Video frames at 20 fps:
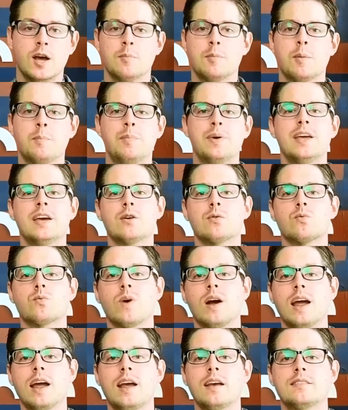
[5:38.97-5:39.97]
But being
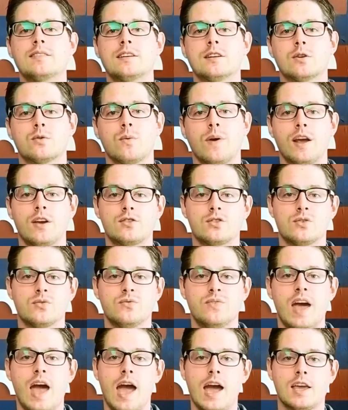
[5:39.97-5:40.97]
raised in a racial
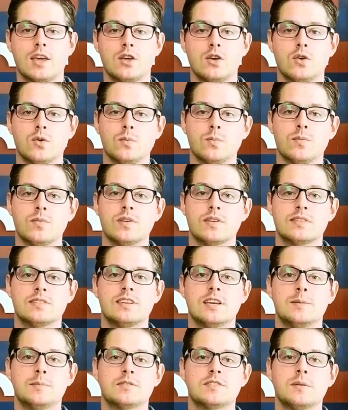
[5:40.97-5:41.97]
vacuum
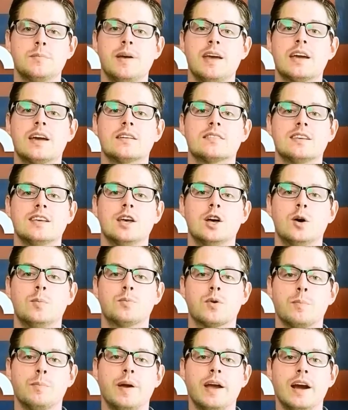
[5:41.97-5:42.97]
seems to make us ill
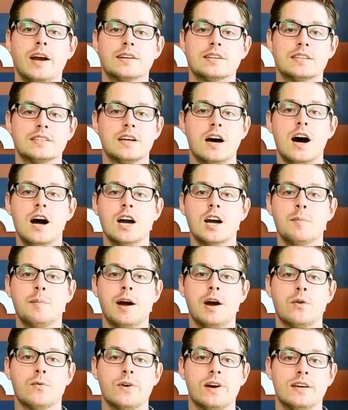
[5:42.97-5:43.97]
prepared to talk
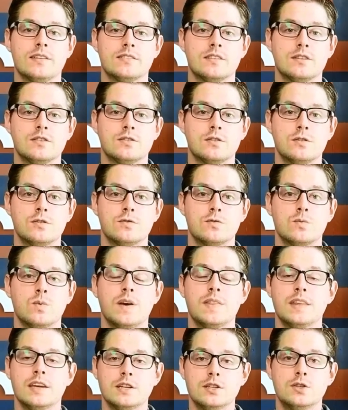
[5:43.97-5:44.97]
about race issues
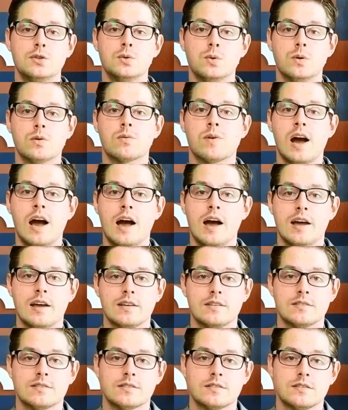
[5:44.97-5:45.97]
when they do
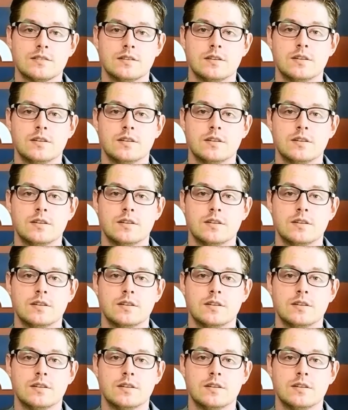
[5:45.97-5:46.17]
arise.